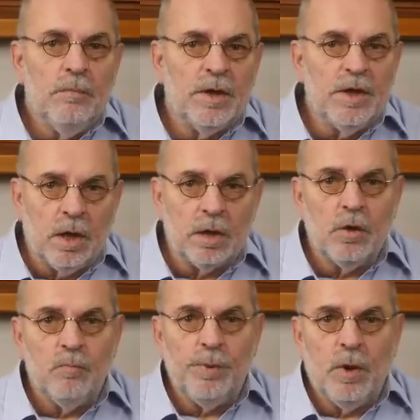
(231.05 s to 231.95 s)
but the other
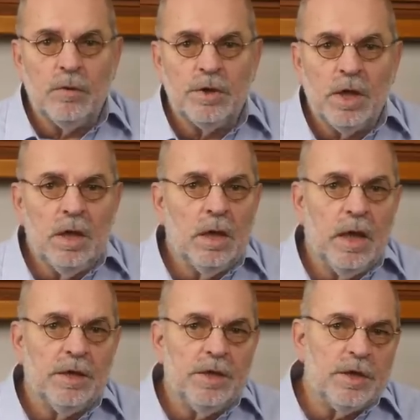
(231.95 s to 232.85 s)
components,
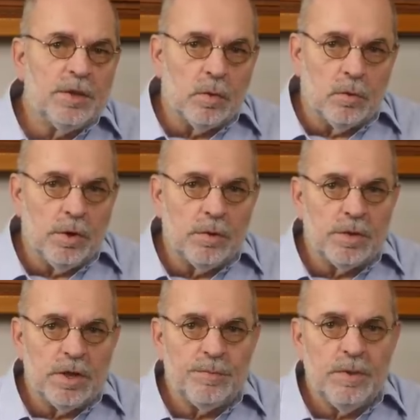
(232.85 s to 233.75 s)
like the digital audio
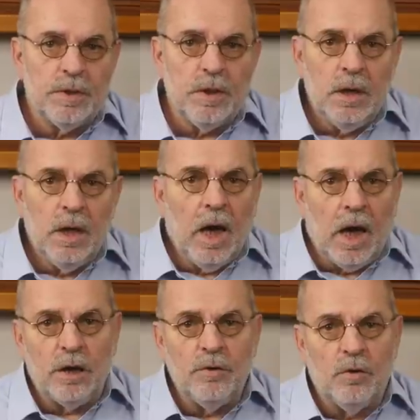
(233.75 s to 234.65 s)
transmitter,
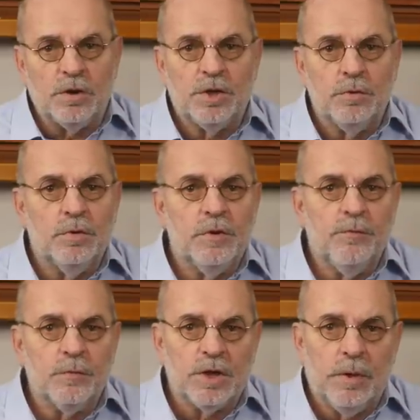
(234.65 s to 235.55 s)
are not suited
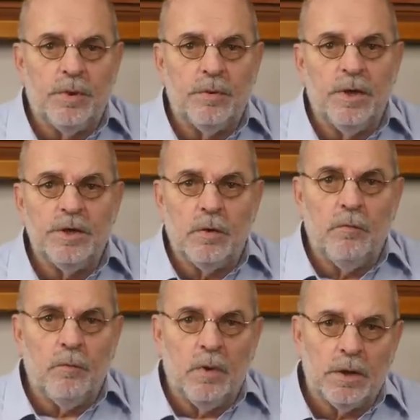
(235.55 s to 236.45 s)
for sampling rates
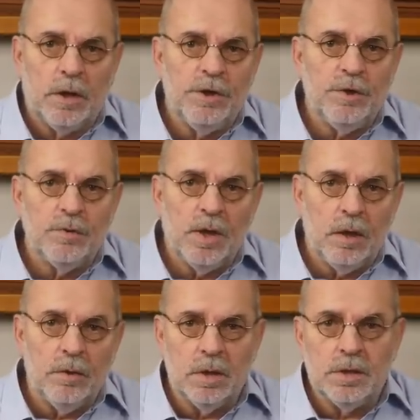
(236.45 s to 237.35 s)
over 192
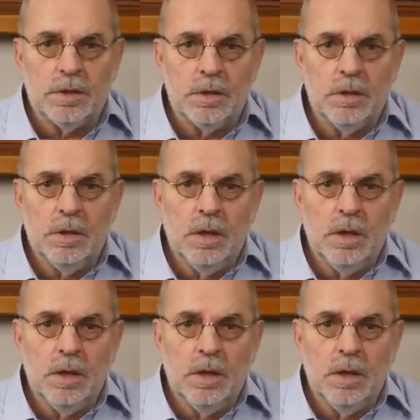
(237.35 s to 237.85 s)
kHz.